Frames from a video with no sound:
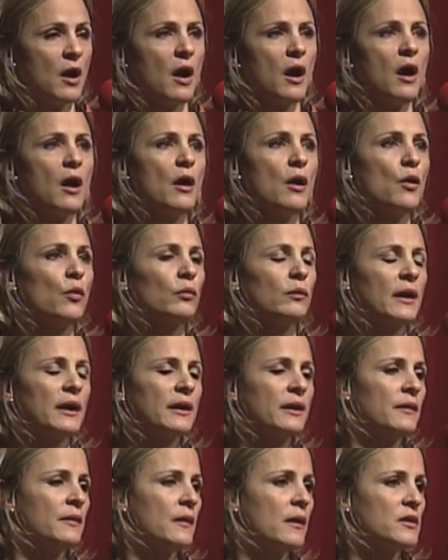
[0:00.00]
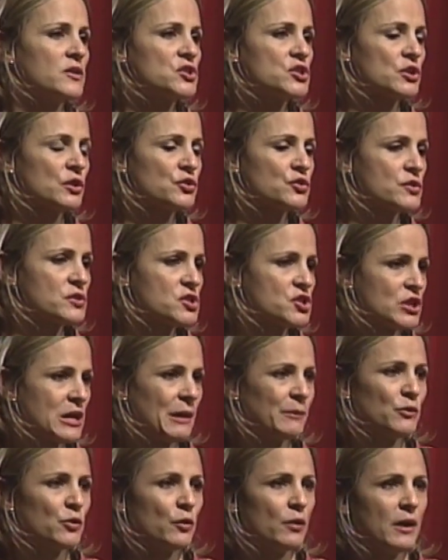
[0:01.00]
Oh, like in the children's
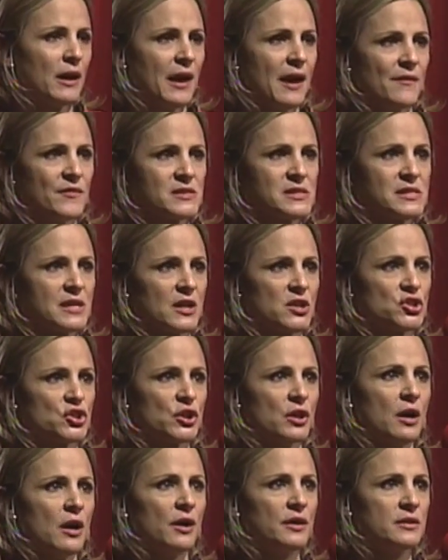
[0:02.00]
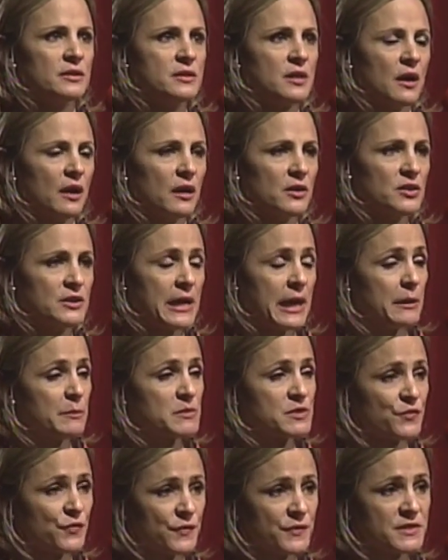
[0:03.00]
chapter, I have a section on
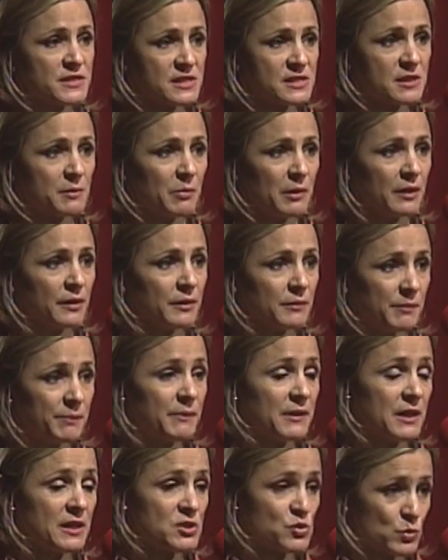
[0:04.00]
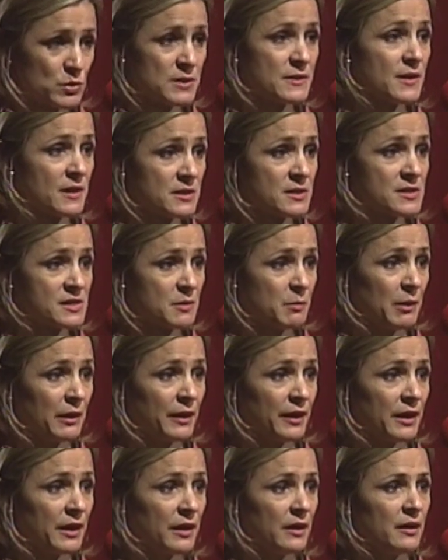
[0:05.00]
games for kids with a
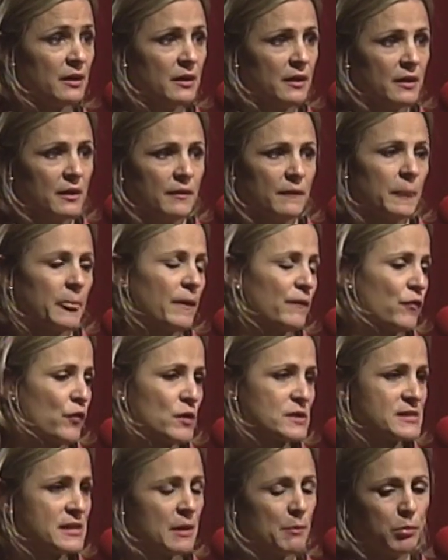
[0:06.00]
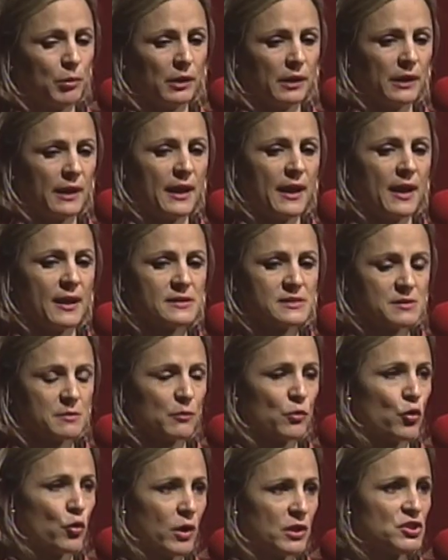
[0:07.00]
disability, for example, and I had some
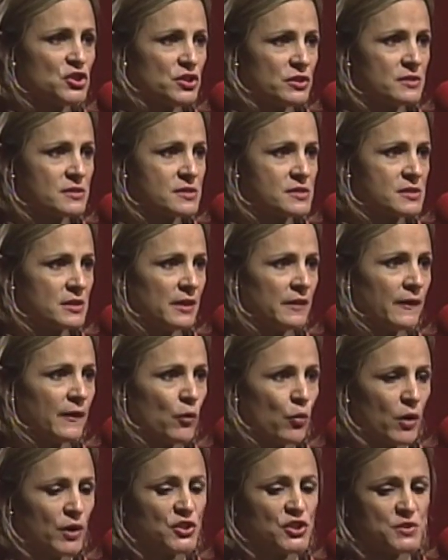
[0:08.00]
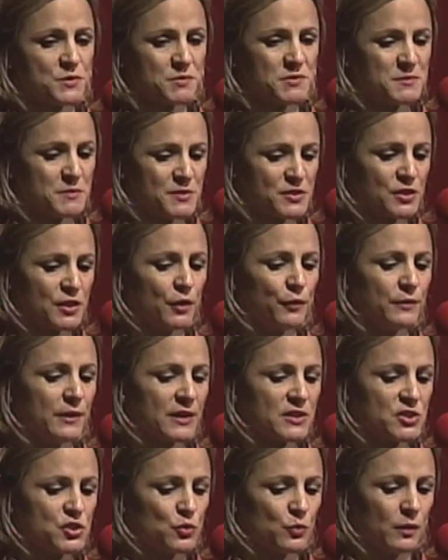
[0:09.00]
crutches, and the crutches were supposed to go
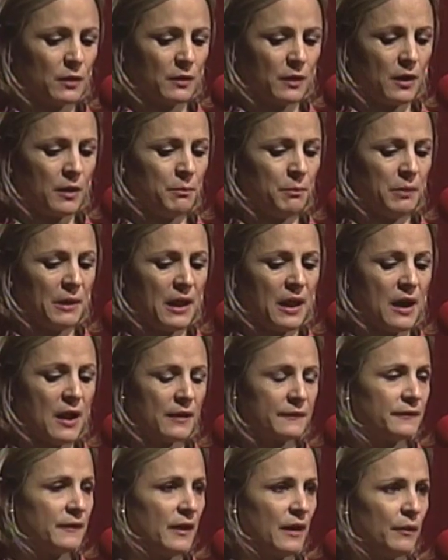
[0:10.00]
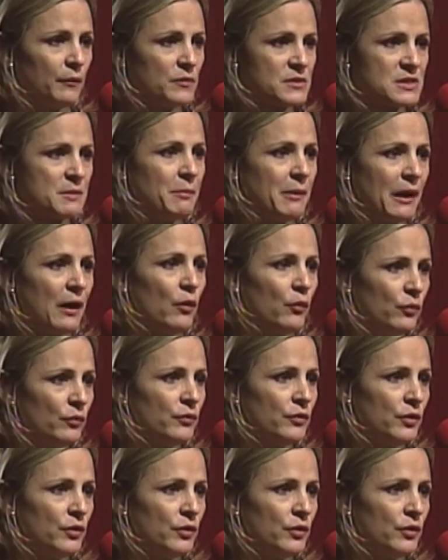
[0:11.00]
next to a block that was about,